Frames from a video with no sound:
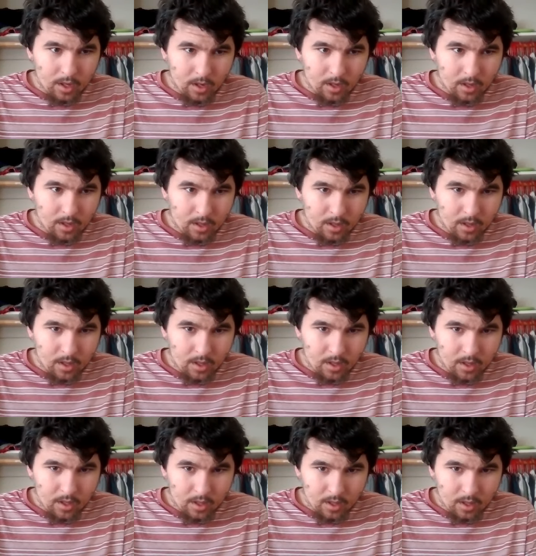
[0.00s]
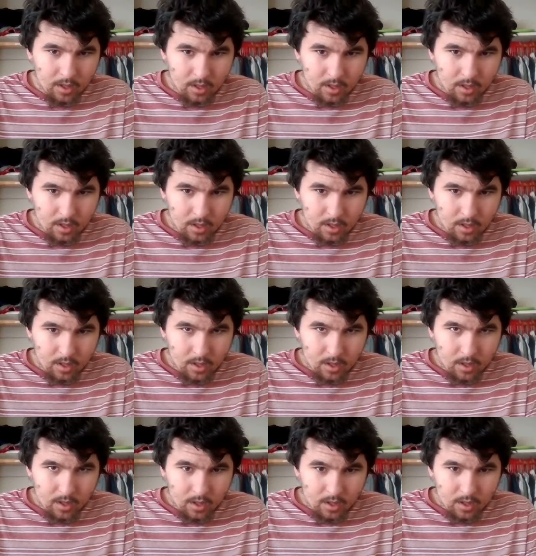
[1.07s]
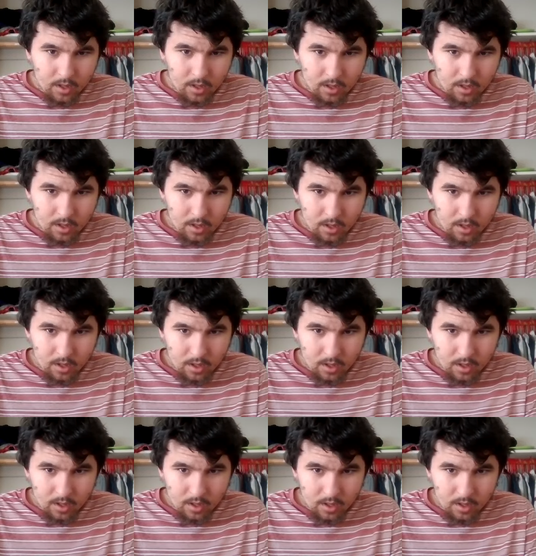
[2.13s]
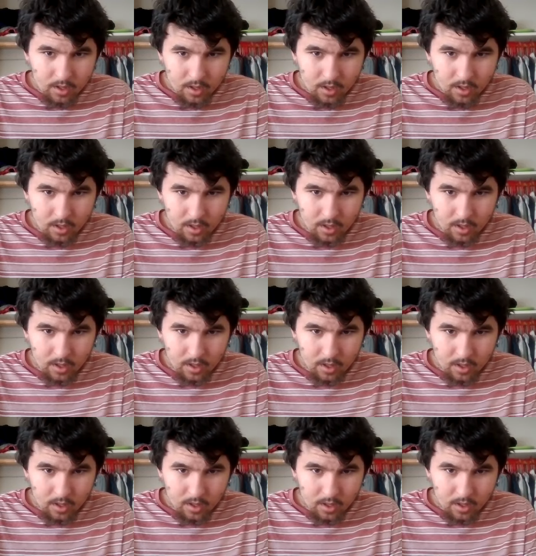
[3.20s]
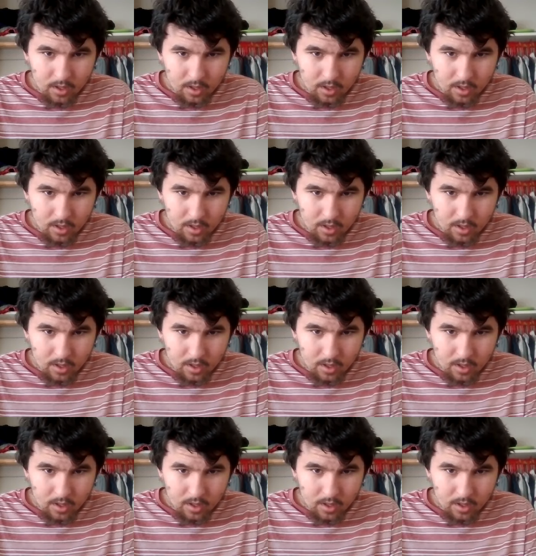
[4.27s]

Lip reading: Nobody speaks.